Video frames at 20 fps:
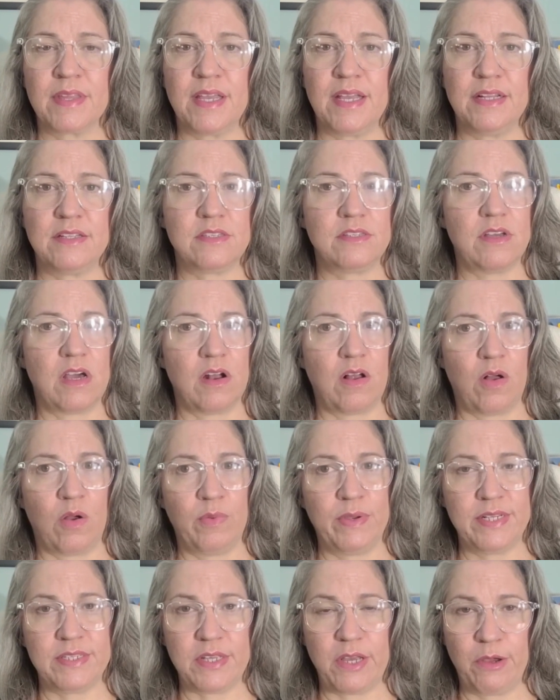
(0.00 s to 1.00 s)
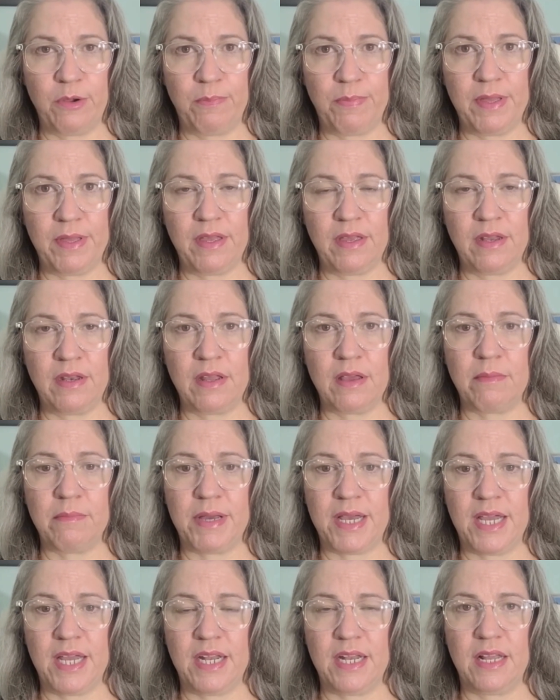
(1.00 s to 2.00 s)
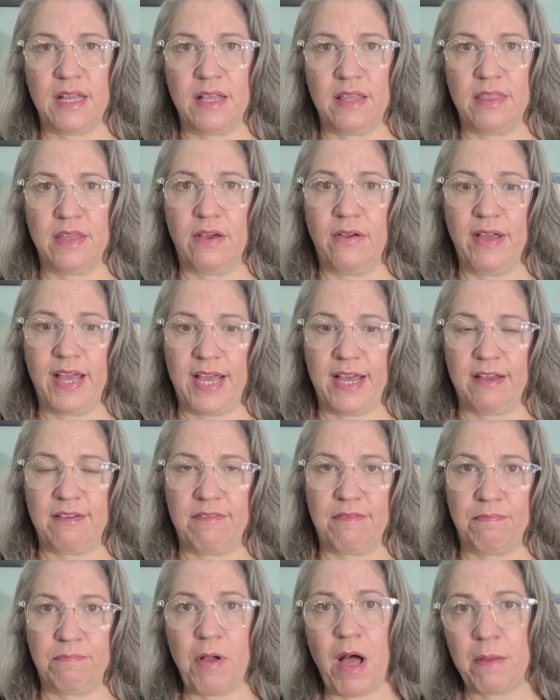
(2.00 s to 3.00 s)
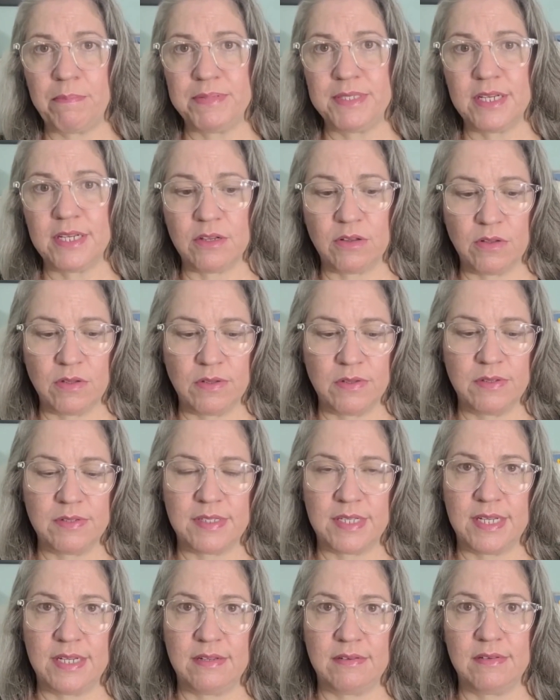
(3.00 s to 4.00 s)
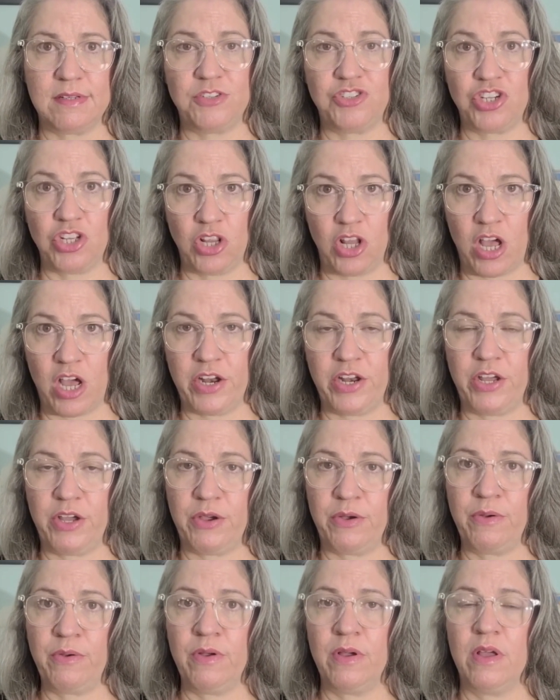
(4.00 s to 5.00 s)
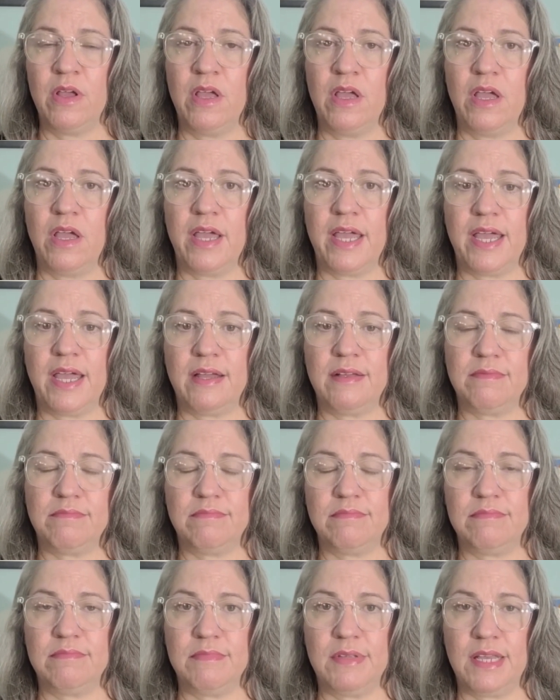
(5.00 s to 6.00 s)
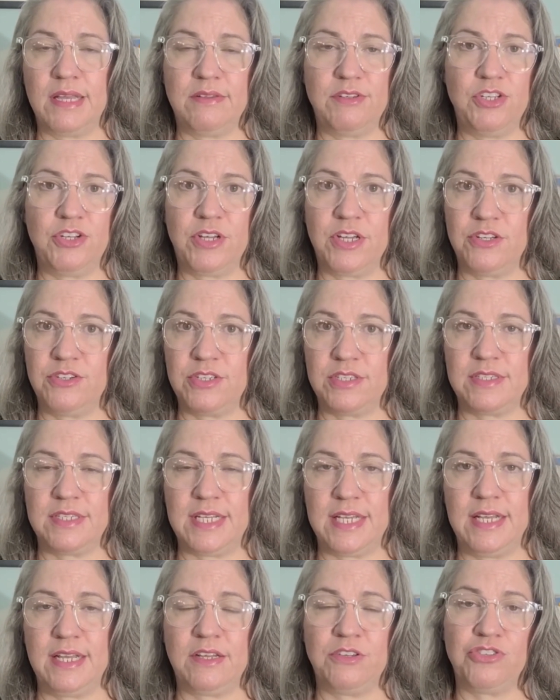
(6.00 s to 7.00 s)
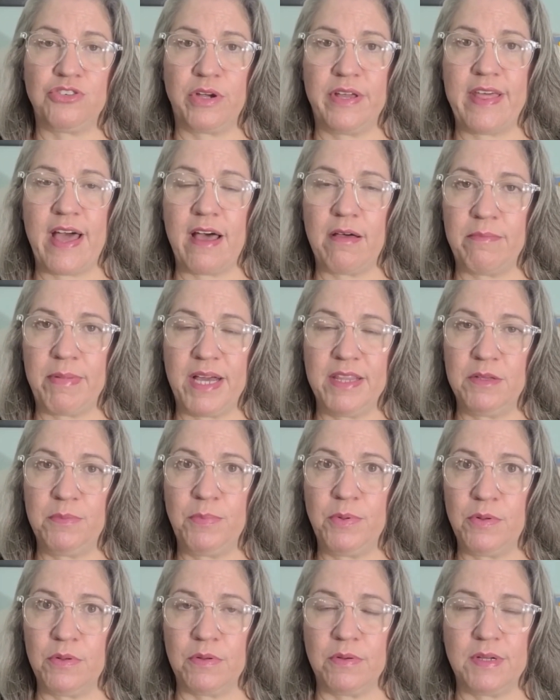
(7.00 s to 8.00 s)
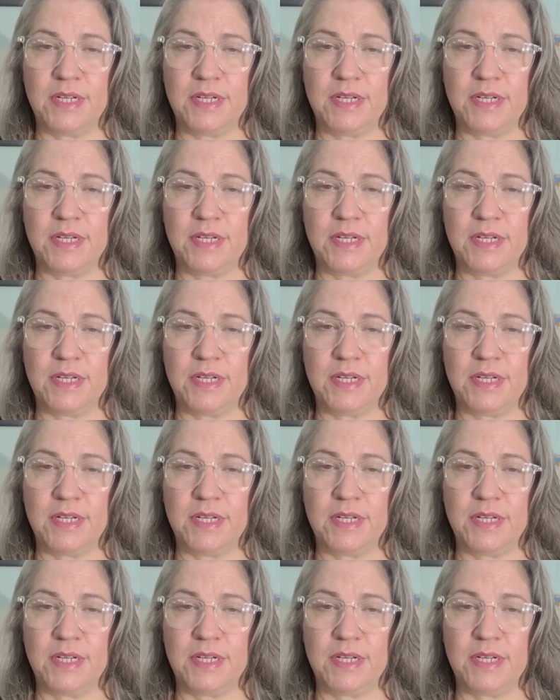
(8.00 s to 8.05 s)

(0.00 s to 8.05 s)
It's not always open, but they'll have popsicles and gelato, and you can just enjoy that by the pool.